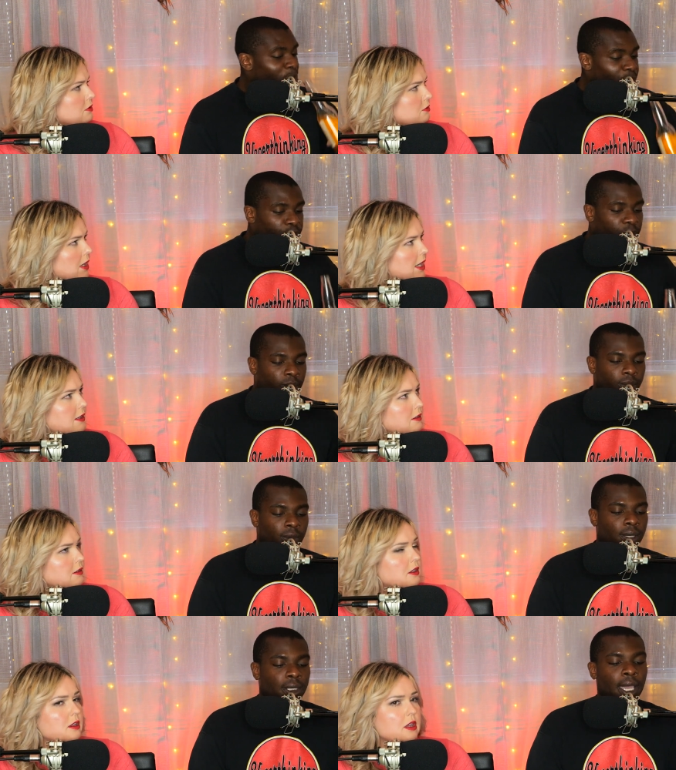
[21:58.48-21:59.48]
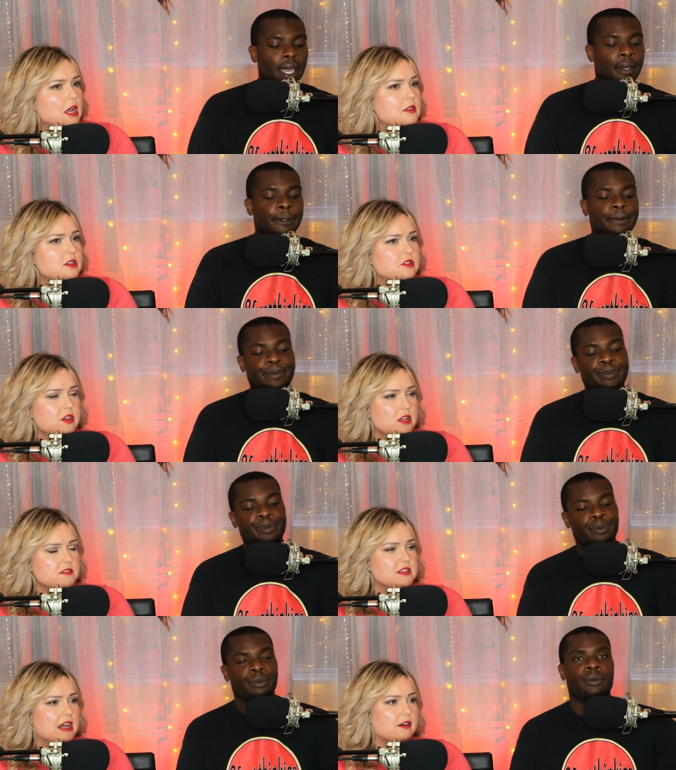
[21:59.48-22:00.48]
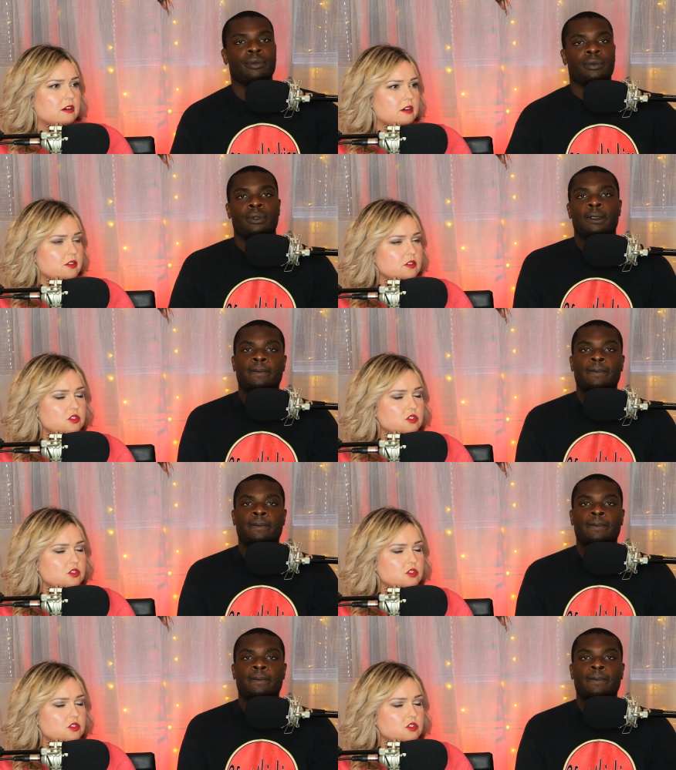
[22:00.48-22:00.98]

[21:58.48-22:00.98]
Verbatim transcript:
Speaker 1: right? Yeah. And then you've got Saturn and the